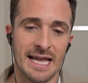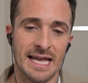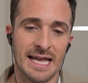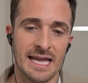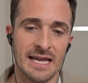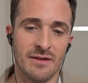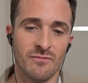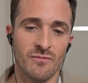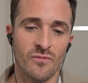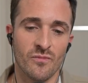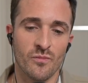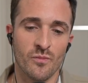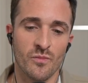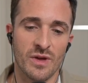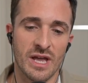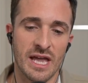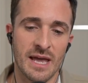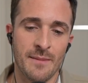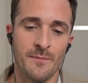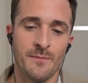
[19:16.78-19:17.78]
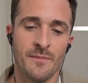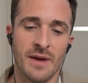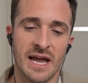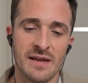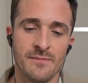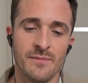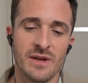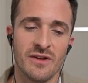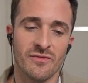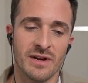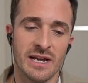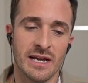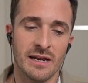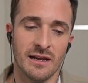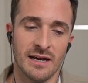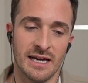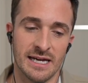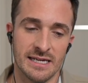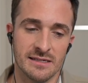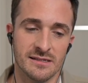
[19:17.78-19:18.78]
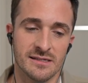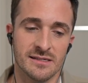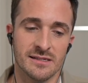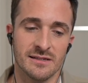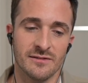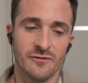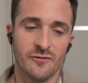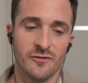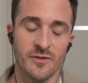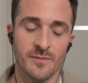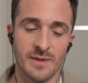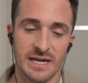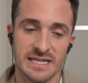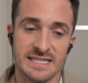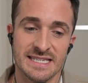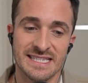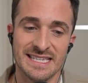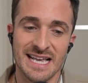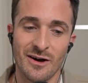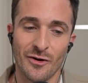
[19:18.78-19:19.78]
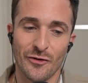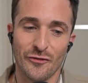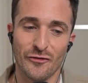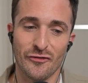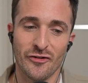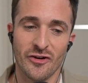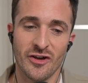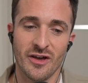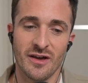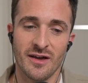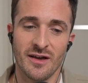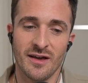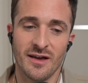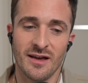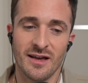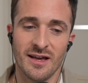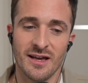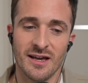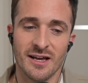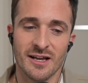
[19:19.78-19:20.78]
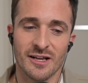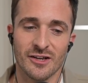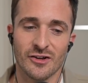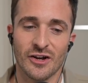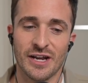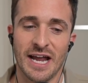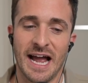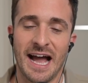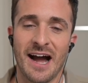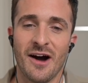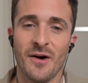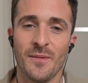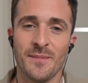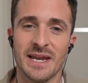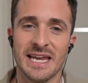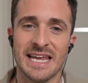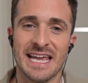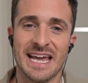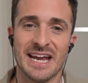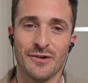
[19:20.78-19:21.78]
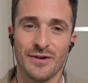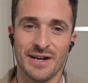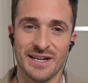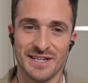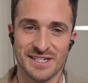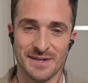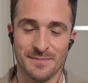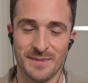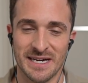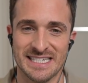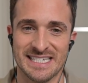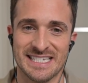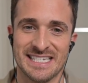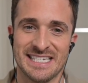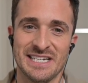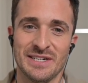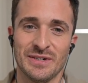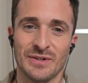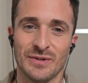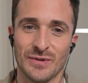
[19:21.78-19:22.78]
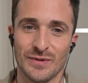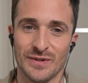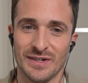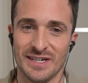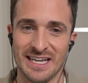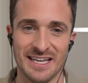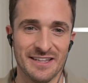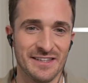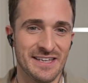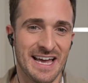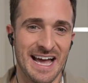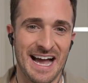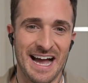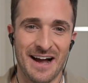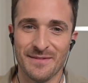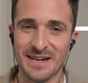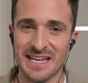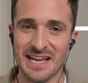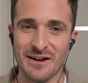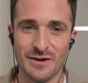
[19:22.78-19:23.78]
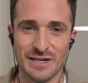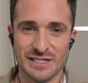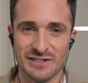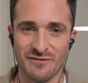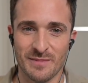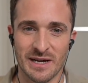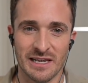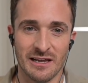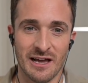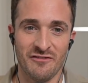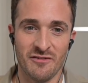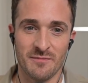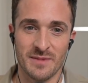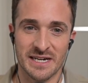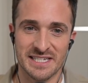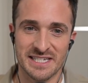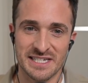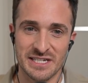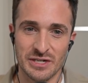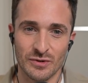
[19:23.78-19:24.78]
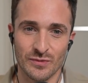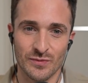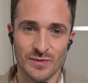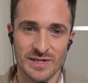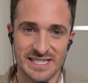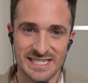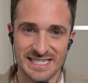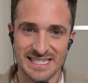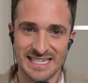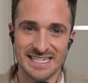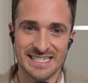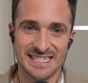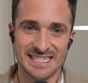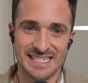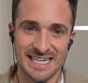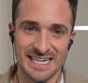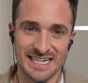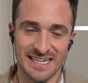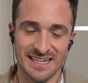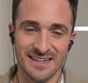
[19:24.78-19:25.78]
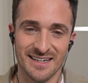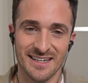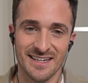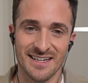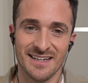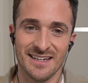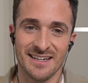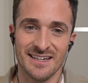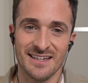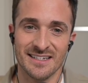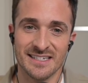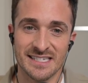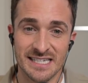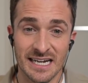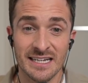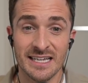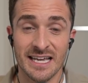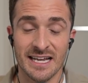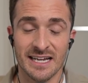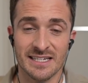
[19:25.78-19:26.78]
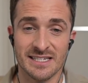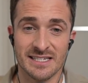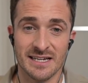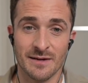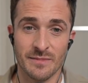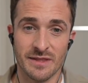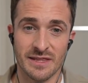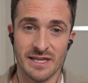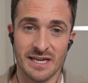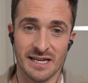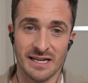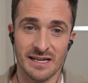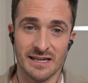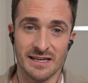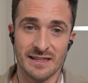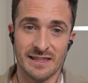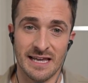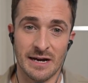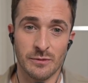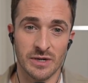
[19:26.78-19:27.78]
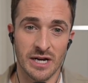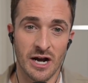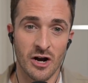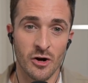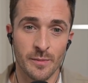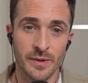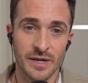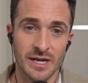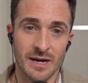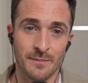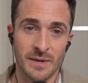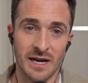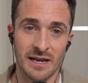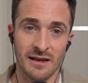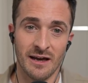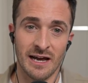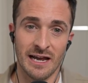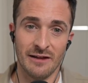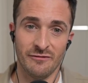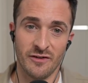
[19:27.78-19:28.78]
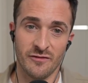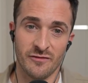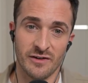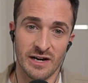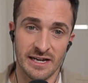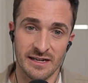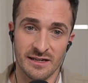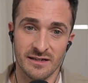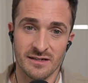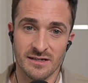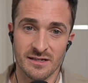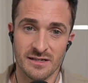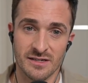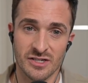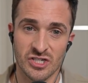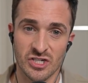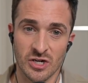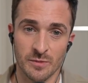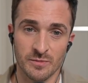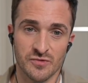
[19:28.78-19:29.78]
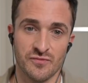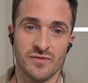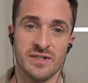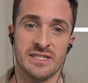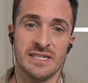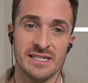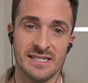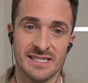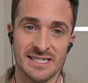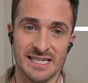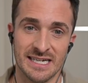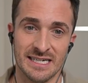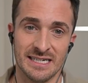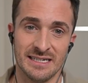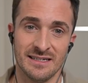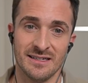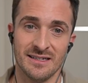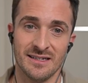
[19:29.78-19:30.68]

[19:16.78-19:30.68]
It, it made me realize for myself, God, how many areas am I still, how many areas of my life am I still resisting sucking at something that would open up my life if I stopped resisting